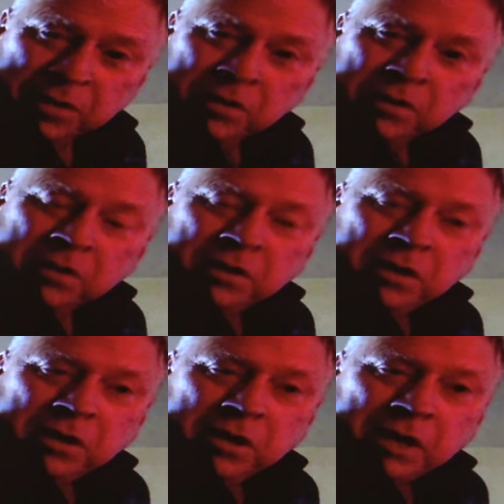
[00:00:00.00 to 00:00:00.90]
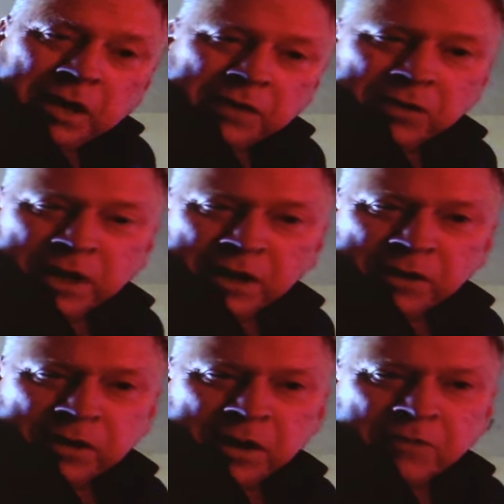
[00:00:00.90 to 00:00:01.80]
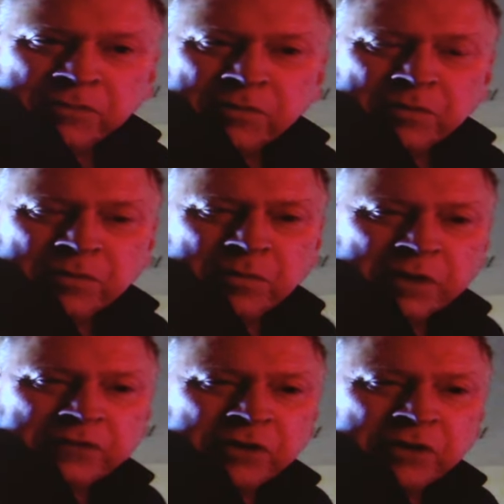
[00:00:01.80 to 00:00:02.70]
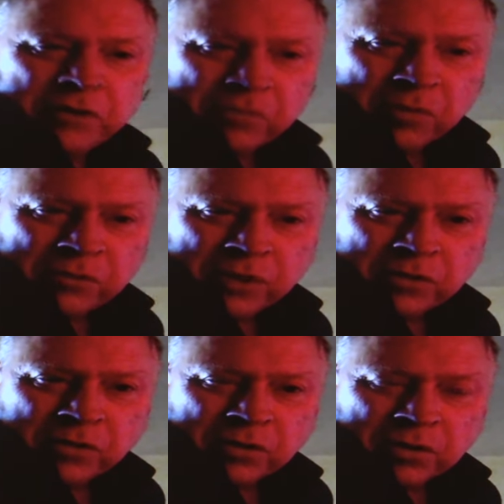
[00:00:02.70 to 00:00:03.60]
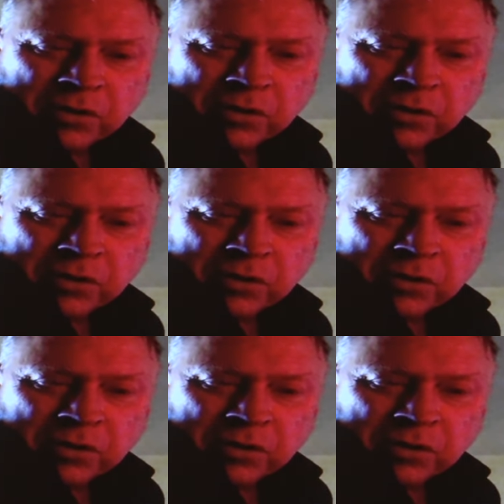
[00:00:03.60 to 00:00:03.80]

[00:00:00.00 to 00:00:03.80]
And again, for myself, of course, I took